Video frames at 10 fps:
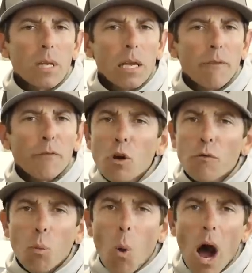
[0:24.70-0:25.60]
If
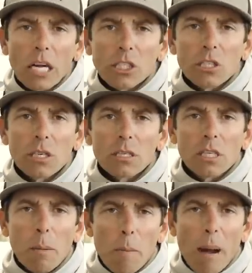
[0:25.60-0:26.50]
you've watched
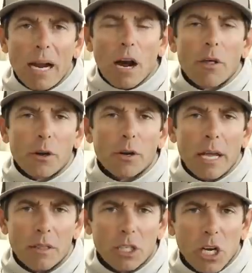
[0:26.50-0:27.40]
some of my other
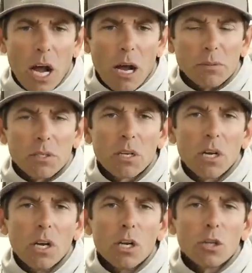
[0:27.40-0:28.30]
in the shops,
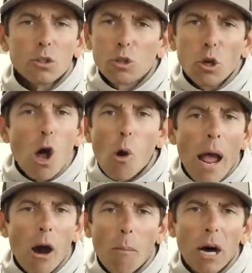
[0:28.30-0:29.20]
you know
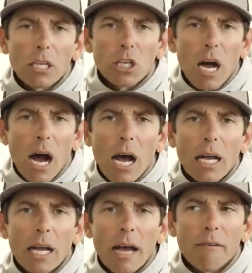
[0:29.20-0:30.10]
how much I
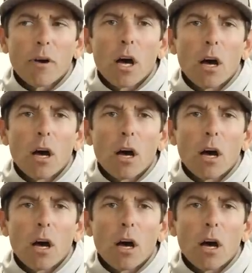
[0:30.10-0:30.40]
have